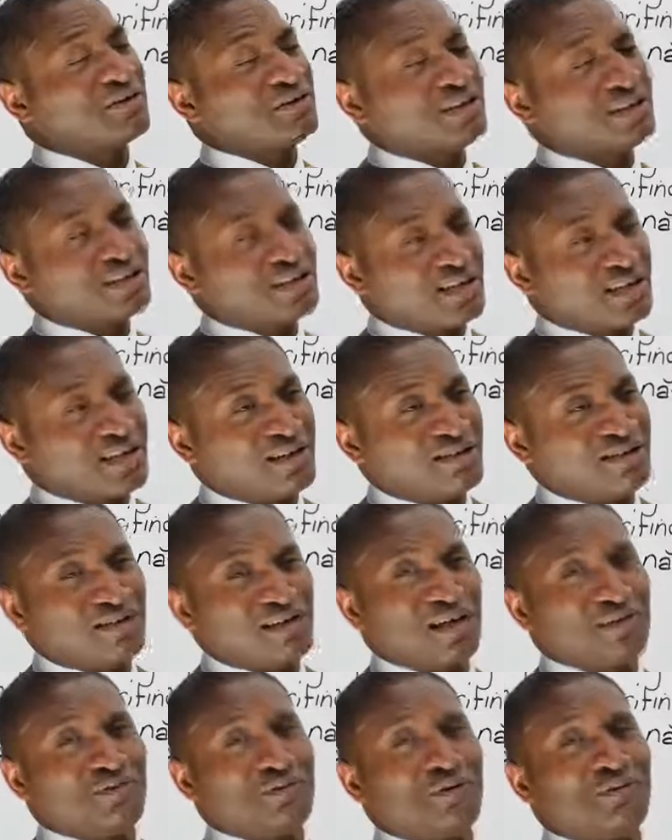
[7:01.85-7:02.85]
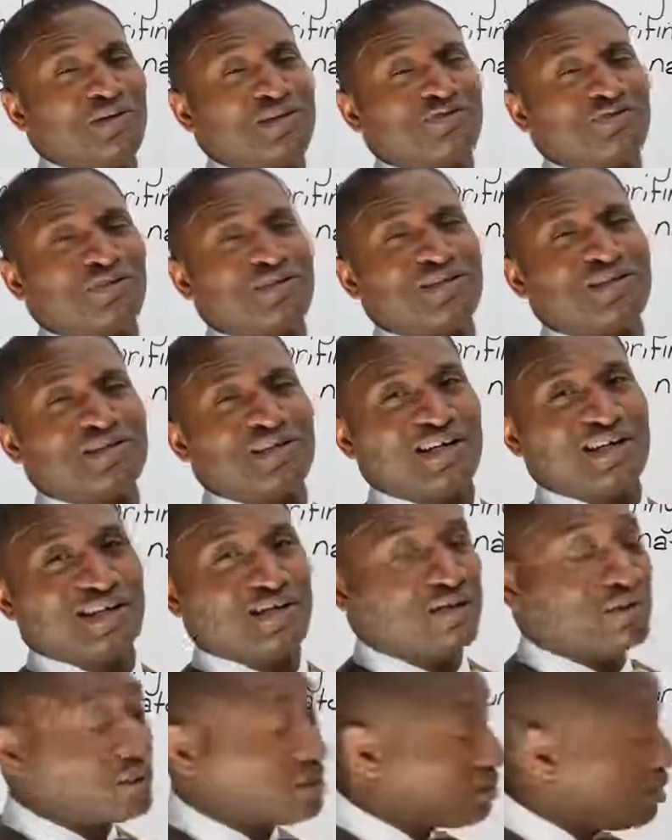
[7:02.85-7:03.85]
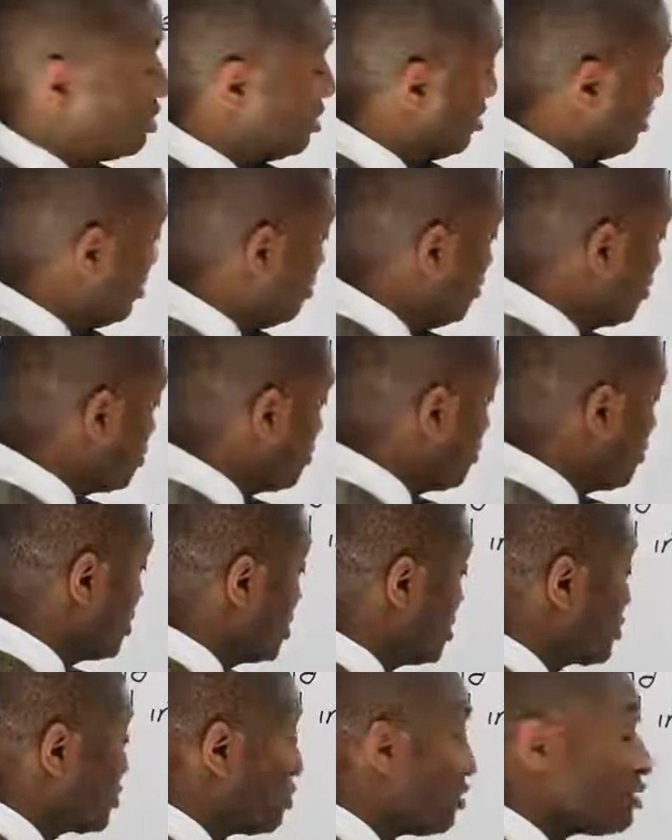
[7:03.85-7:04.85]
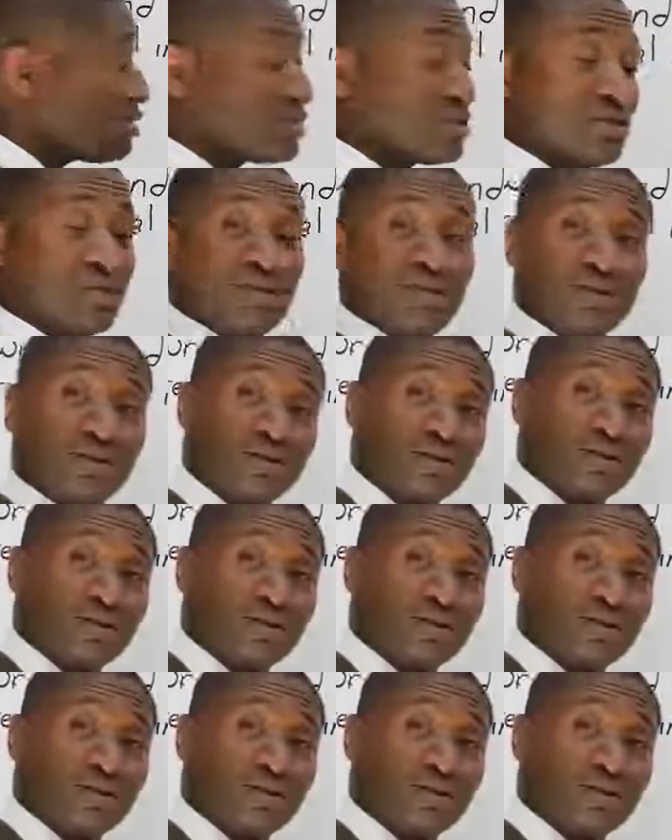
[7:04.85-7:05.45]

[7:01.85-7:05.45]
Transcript: very tired. I'm always very tired. Use the word exhausted.